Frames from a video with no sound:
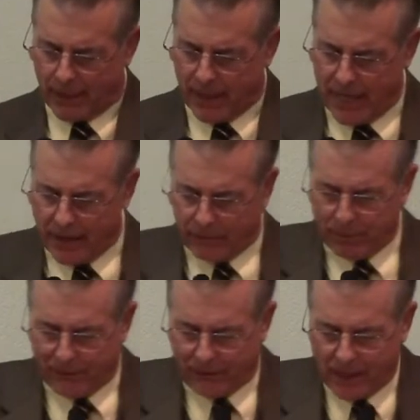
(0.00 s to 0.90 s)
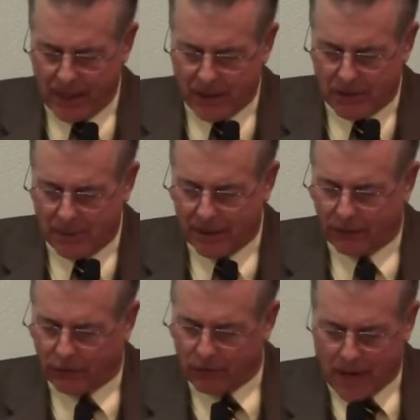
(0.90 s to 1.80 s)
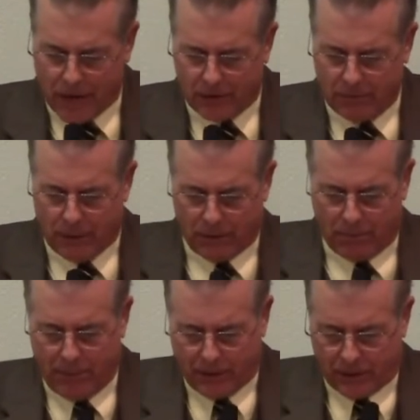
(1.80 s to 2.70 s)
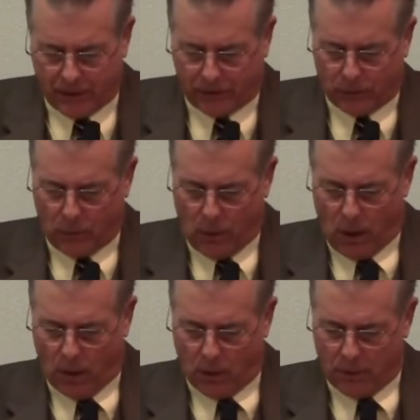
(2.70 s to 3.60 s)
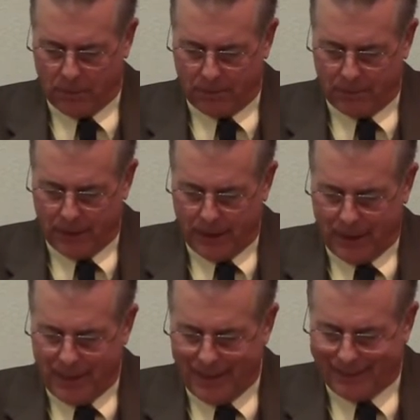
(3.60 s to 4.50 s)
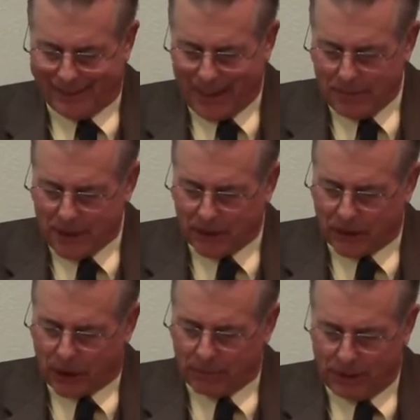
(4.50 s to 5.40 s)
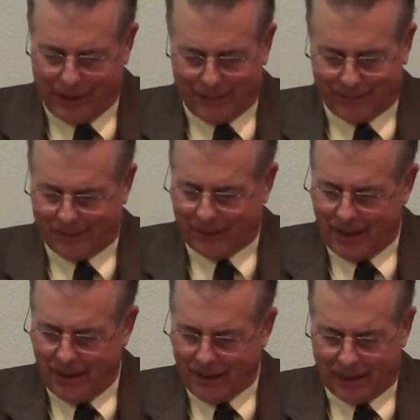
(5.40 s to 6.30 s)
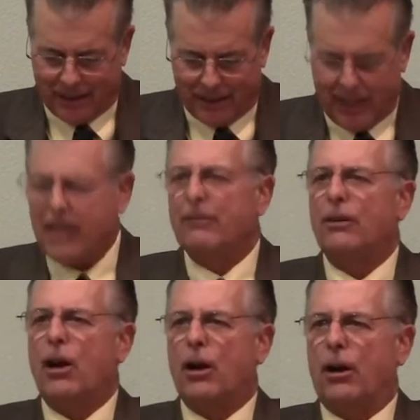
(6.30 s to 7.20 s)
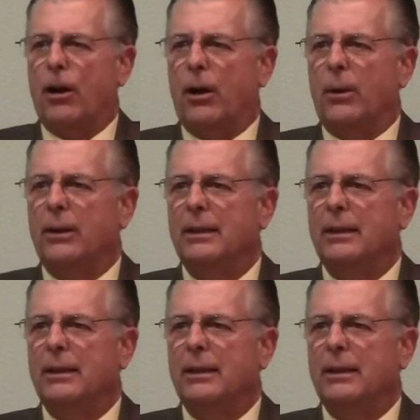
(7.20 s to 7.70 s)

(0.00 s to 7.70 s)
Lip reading: He has besieged me and surrounded me with bitterness and woe. He has set me in dark places like the dead of long ago.